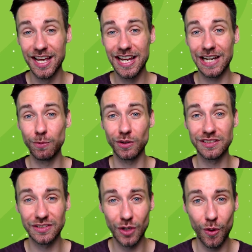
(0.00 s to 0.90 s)
It was
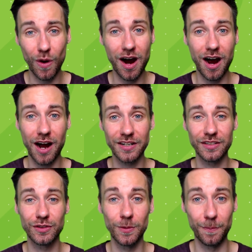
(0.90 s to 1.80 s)
so hard
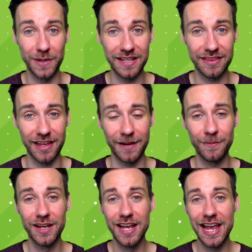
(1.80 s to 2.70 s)
to beat
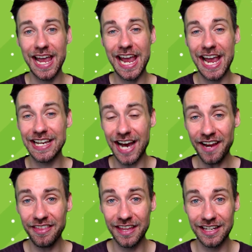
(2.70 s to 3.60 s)
them, and I
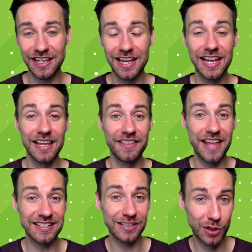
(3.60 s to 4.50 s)
think
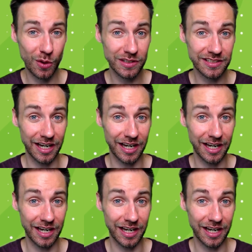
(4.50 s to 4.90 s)
that's a good sign,